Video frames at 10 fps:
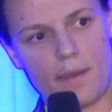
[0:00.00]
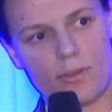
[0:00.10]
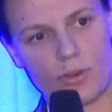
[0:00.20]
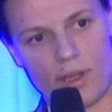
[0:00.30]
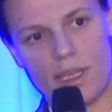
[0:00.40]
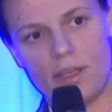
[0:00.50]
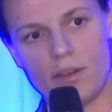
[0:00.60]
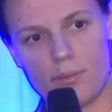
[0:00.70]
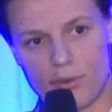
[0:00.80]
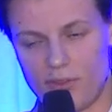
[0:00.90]

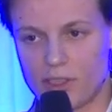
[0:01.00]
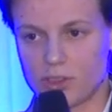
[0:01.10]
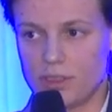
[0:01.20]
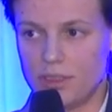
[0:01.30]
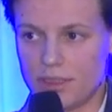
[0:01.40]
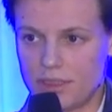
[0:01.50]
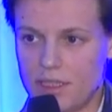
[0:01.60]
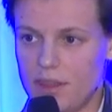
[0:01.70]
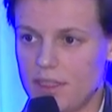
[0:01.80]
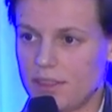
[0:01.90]
train professionals
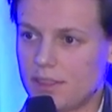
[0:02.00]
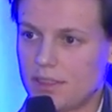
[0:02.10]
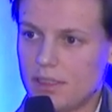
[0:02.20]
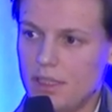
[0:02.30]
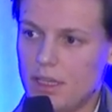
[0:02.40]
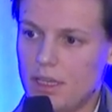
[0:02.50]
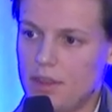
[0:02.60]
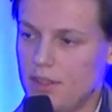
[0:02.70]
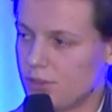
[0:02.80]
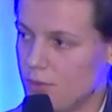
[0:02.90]
in this
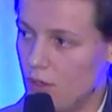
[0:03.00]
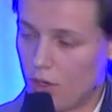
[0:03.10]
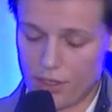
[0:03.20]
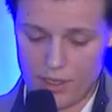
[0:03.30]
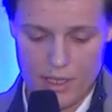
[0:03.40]
regard.